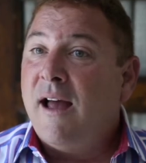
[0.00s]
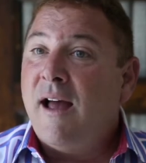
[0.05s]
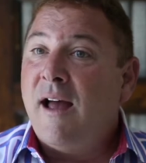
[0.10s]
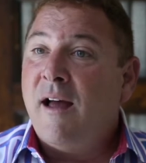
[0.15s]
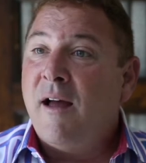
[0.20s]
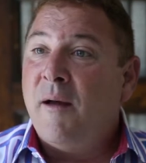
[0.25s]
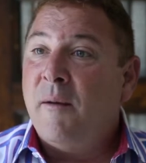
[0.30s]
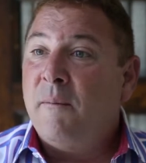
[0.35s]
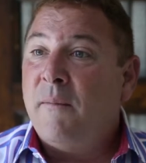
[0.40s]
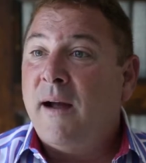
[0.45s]

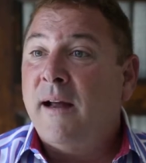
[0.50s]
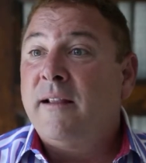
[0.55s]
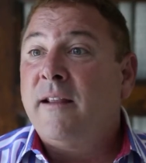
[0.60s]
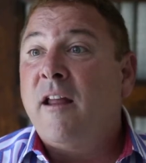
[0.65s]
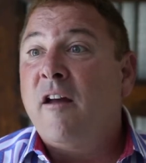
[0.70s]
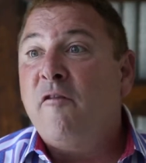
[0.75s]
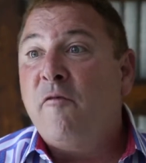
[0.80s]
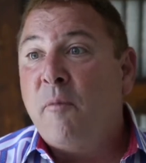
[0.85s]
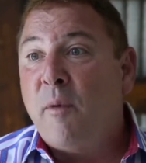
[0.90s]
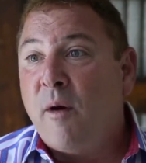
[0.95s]
I
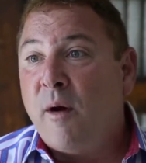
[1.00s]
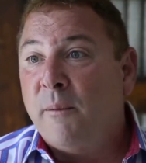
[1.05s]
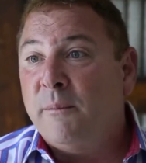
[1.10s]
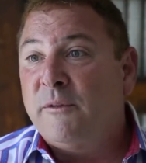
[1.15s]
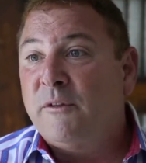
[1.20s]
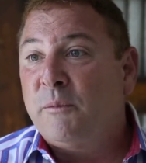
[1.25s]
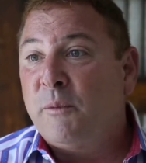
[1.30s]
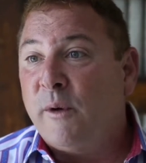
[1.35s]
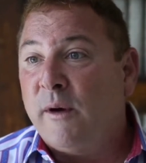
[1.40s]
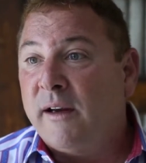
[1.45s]
love Palm
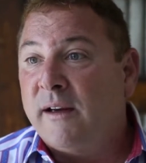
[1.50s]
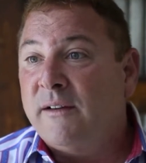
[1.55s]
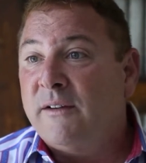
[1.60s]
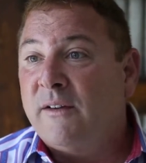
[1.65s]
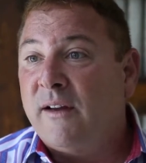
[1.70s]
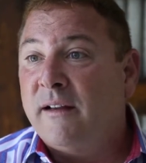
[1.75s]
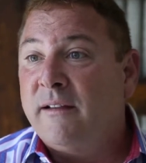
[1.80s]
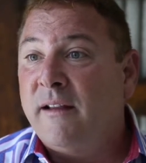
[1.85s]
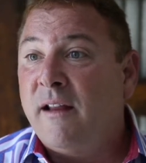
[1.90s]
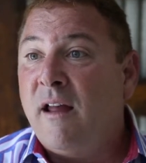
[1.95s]

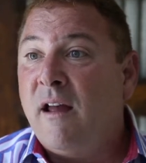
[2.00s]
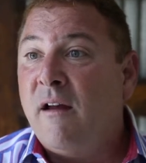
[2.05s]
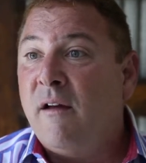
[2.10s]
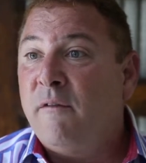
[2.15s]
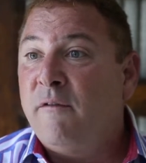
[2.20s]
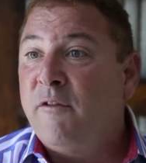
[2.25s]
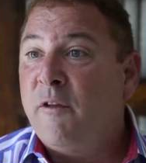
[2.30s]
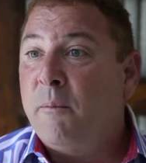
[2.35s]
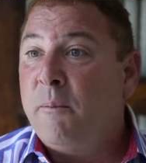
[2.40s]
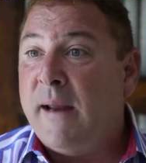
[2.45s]
Springs. I
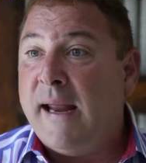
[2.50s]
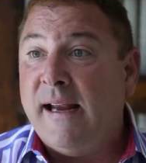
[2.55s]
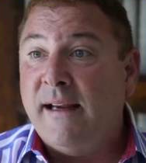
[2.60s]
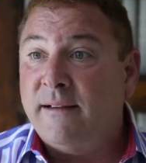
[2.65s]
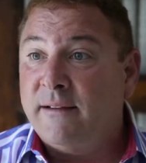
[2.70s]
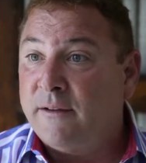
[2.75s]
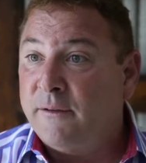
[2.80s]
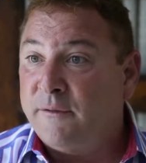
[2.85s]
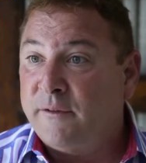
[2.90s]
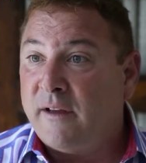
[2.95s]
love the
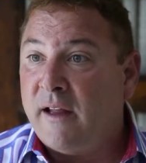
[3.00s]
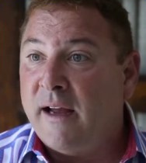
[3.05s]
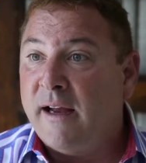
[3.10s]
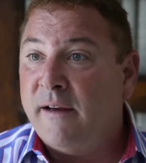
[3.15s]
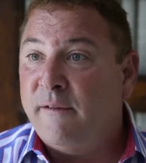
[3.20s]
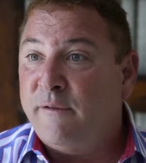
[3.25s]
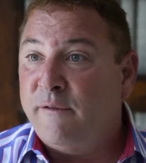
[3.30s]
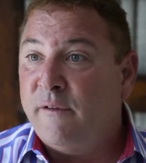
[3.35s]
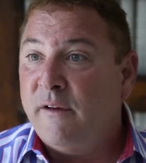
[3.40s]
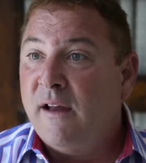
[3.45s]
pace of
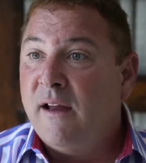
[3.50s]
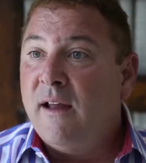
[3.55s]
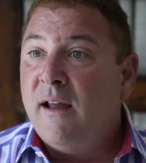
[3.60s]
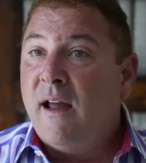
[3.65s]
life.